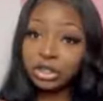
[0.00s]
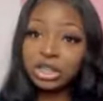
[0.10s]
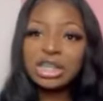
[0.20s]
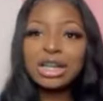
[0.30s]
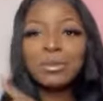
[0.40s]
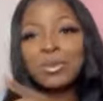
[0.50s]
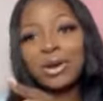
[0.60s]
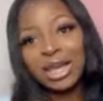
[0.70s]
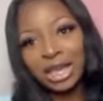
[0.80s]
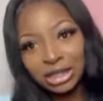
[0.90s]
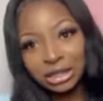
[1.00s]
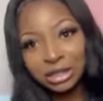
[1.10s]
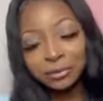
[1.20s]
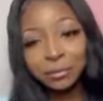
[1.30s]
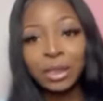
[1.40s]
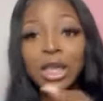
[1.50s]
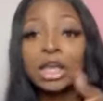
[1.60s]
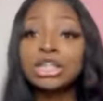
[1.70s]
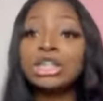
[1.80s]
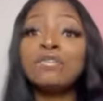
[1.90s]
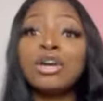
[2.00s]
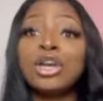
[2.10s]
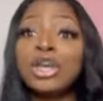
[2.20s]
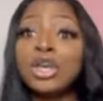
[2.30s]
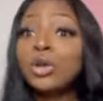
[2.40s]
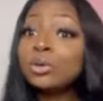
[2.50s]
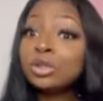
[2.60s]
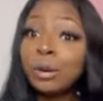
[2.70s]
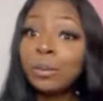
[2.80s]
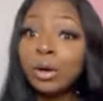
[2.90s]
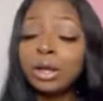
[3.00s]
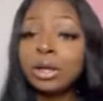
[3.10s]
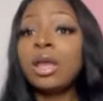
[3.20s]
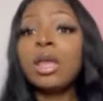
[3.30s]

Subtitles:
she's a little bit more edgy. She have a cute top on.